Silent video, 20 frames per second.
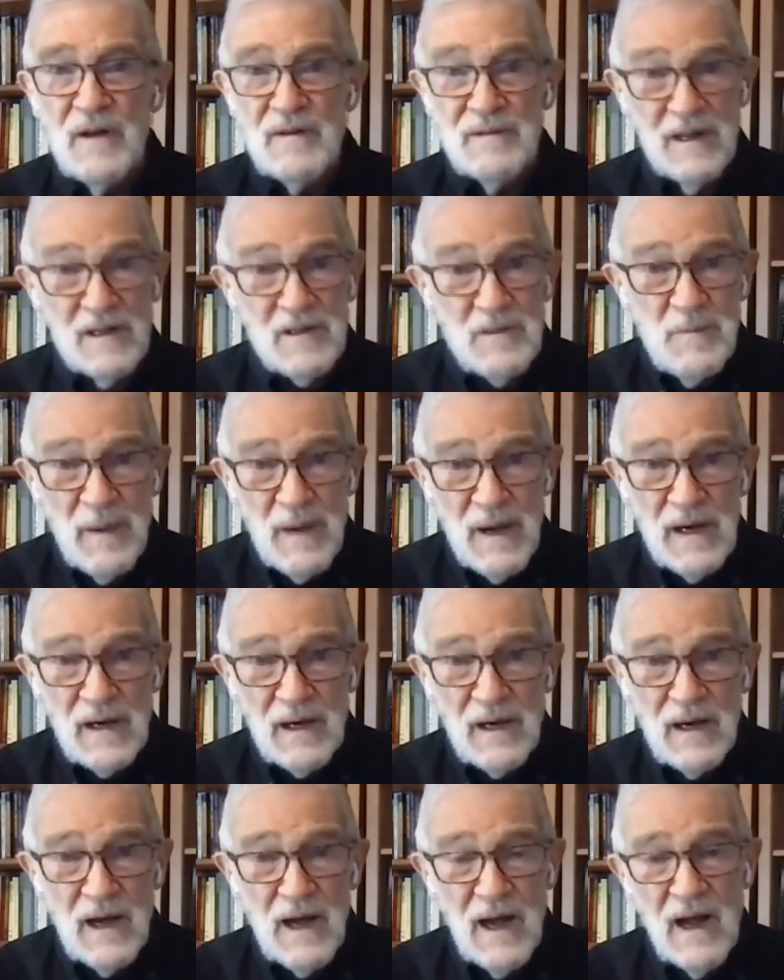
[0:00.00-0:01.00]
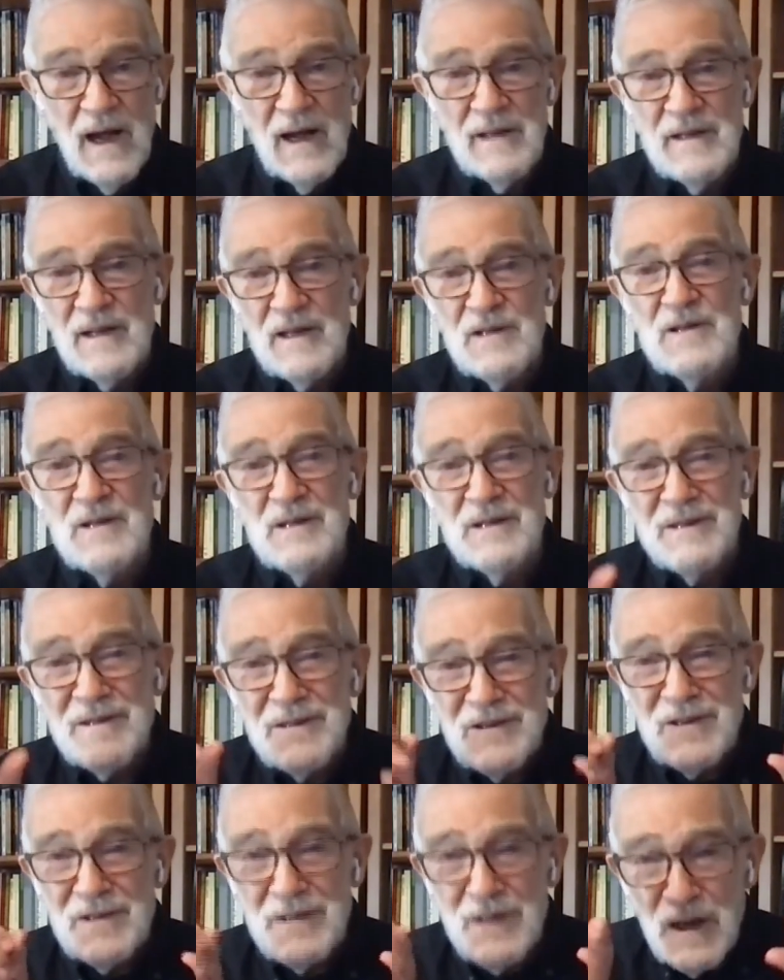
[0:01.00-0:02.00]
That's big. And that's
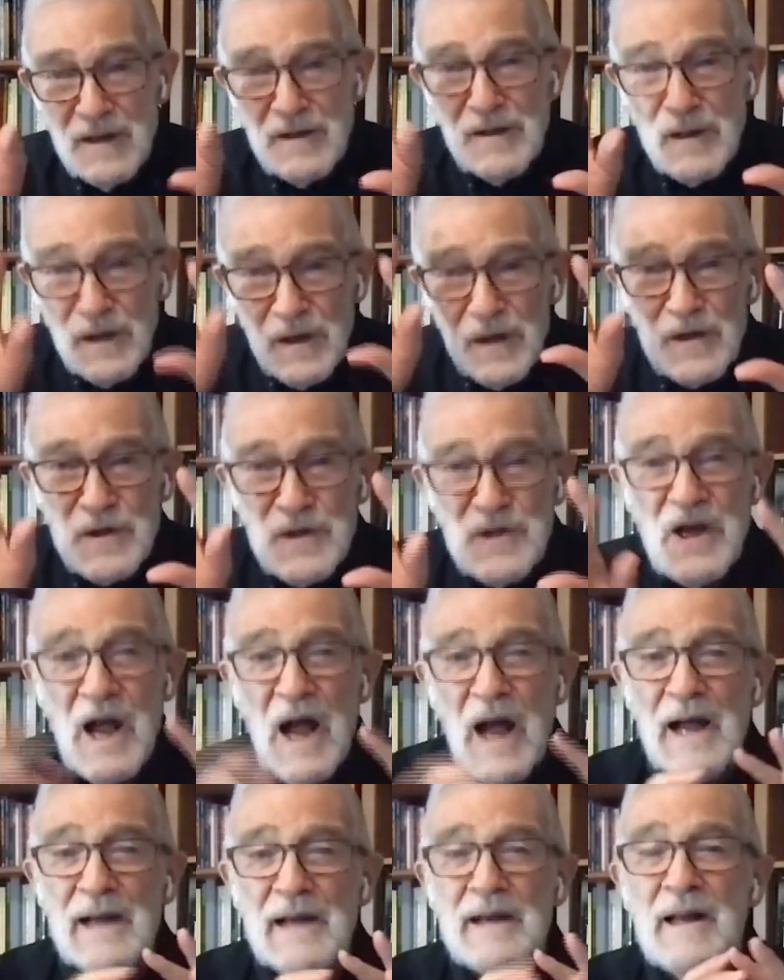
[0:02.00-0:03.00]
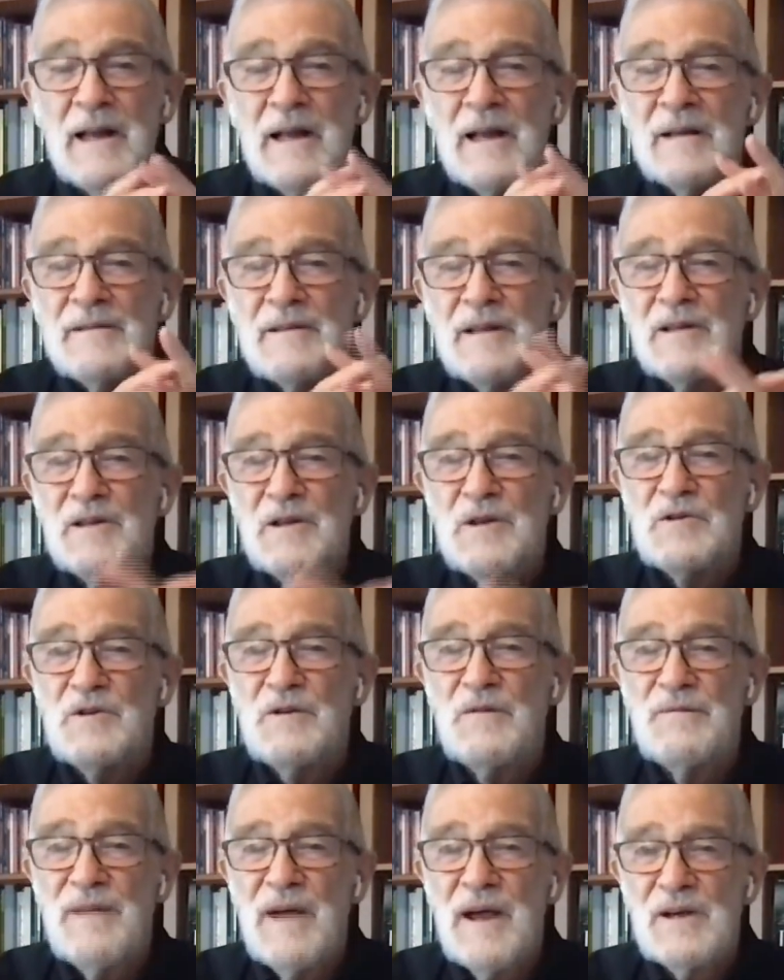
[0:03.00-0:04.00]
a little sign that there's a
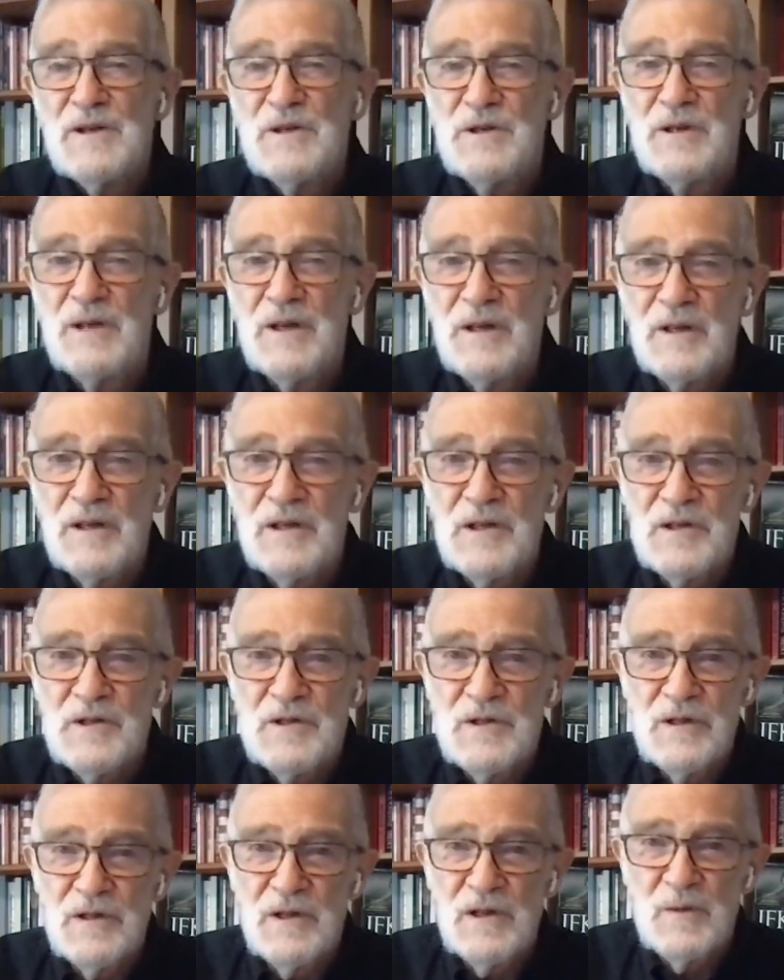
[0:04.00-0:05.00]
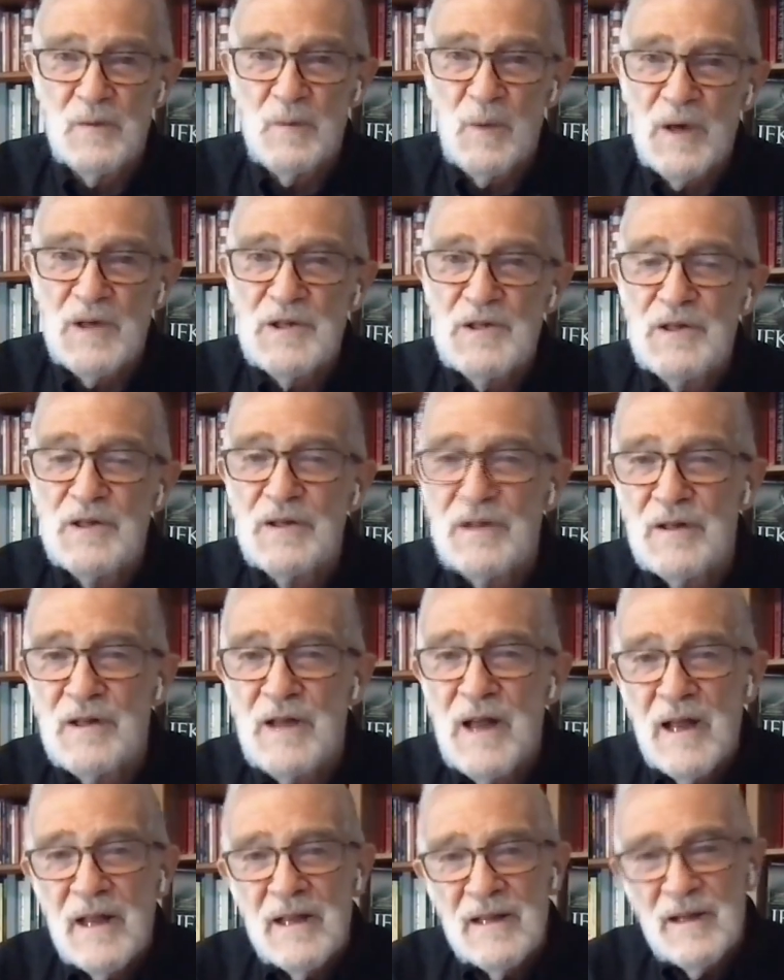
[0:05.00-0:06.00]
faction, at least in
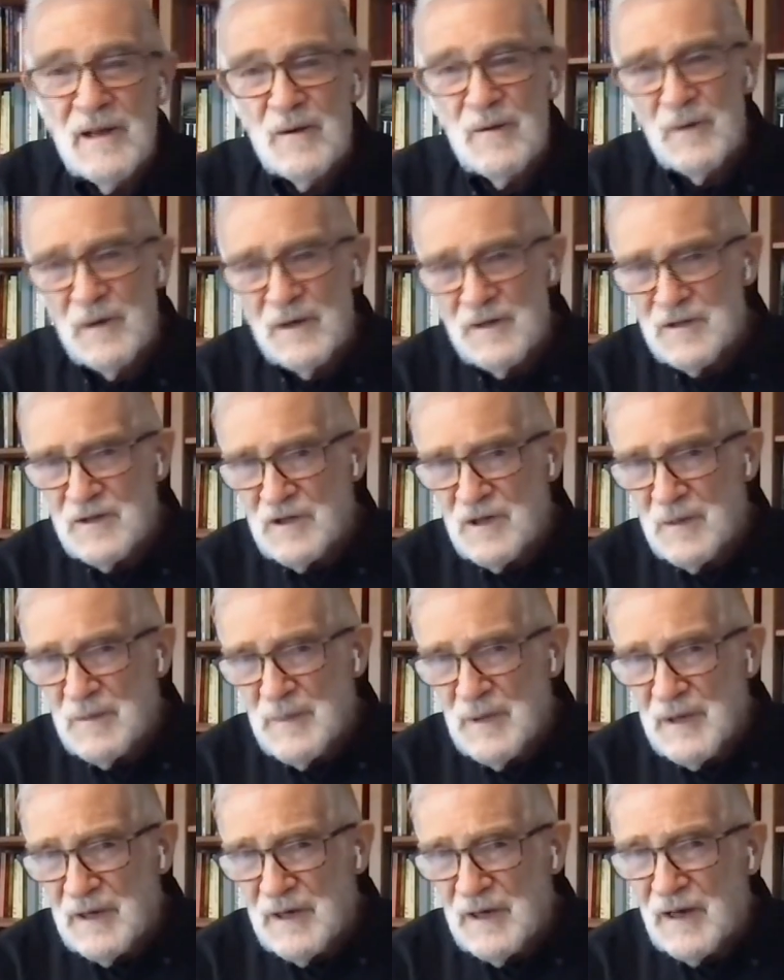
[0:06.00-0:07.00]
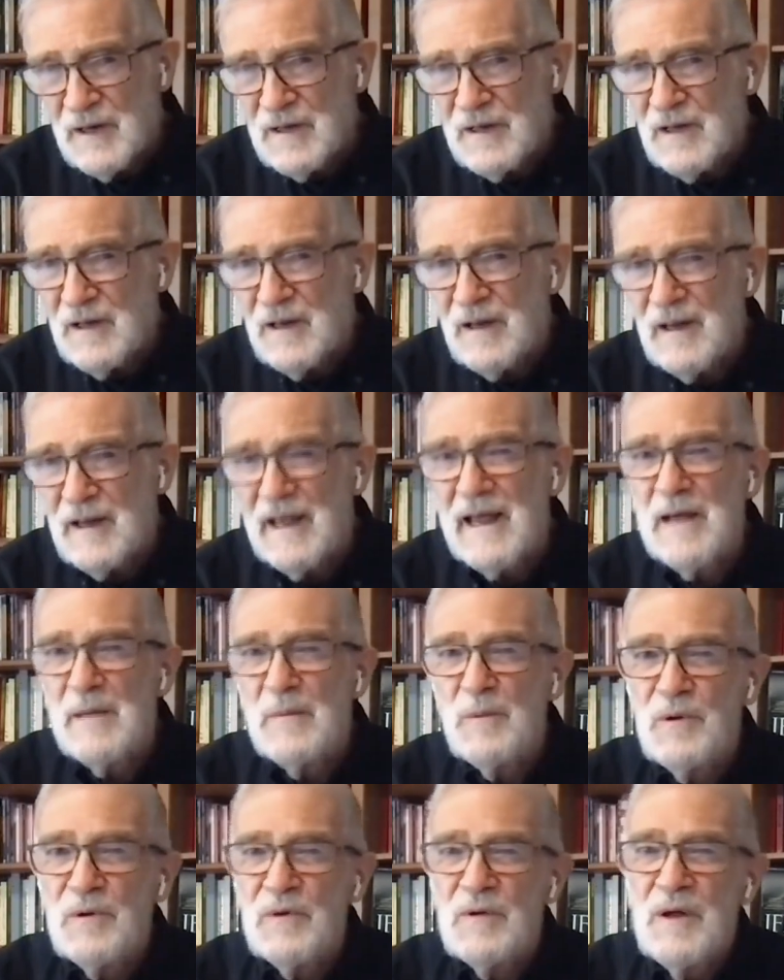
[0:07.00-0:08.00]
Washington, that wants to be a little
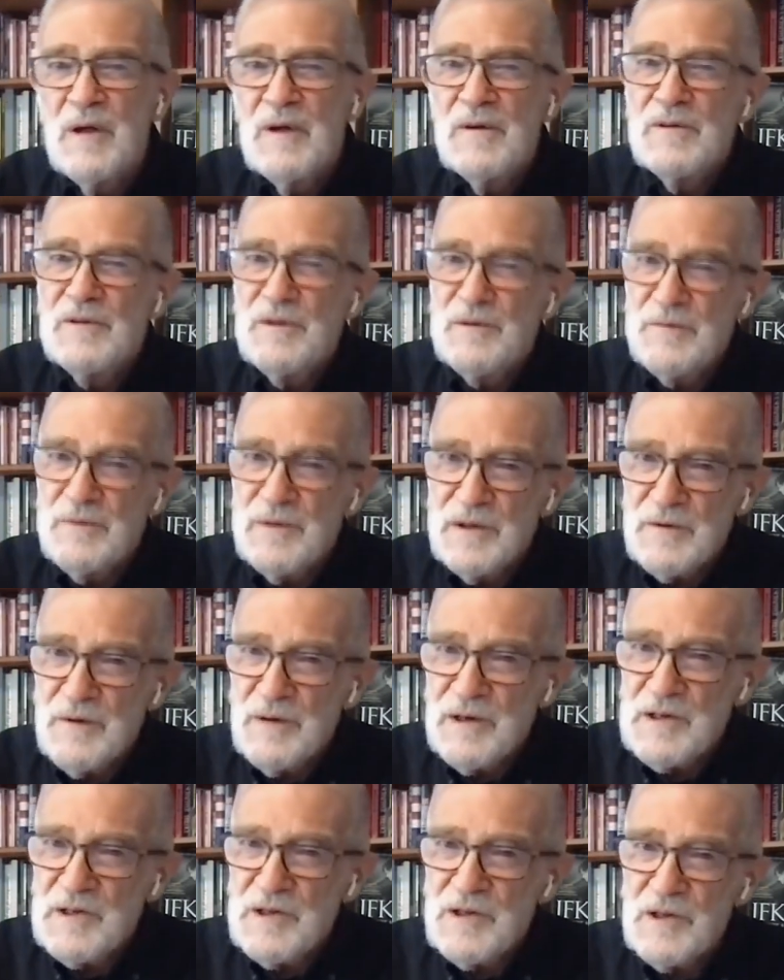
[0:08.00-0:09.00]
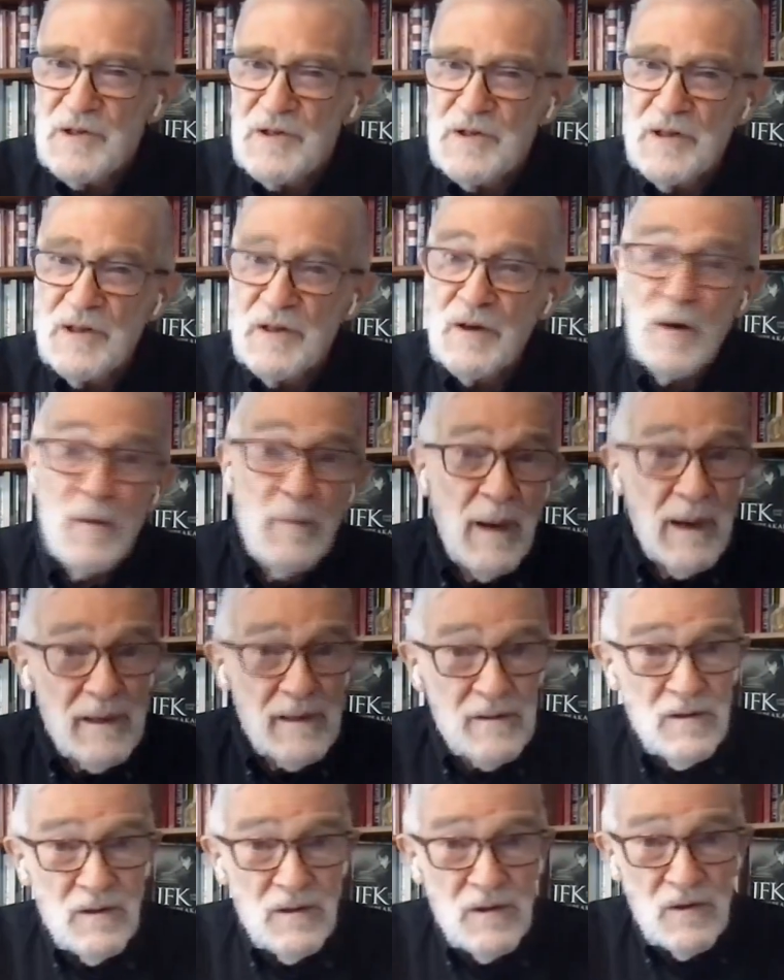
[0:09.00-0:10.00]
able to redress this thing, go
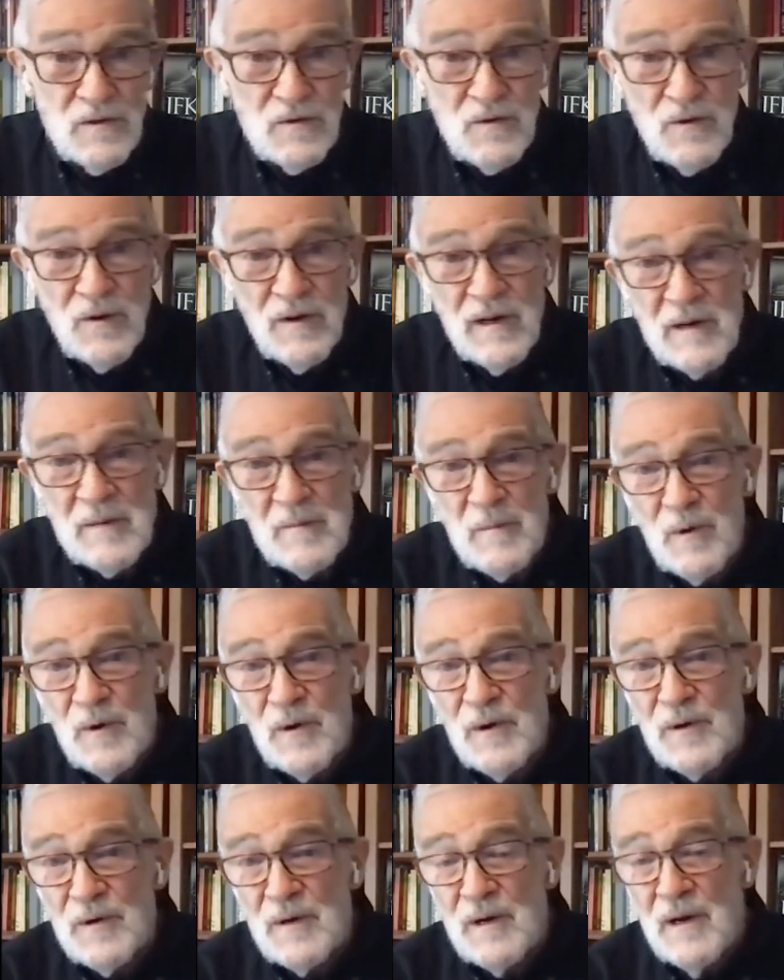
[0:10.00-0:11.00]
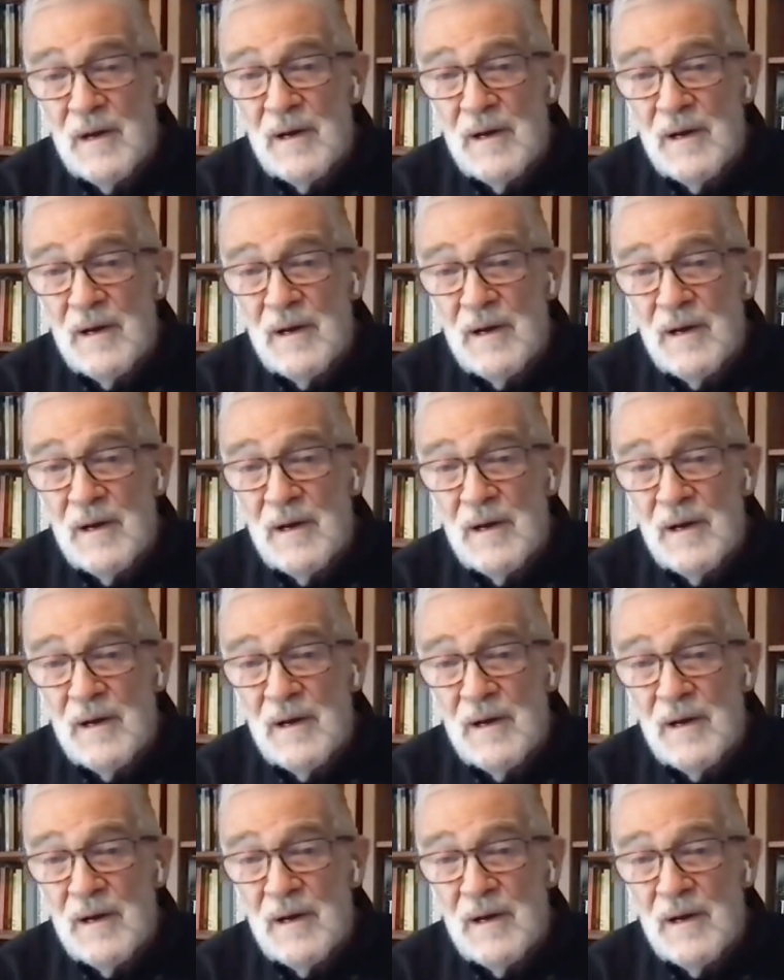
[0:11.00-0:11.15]
back to the drawing board,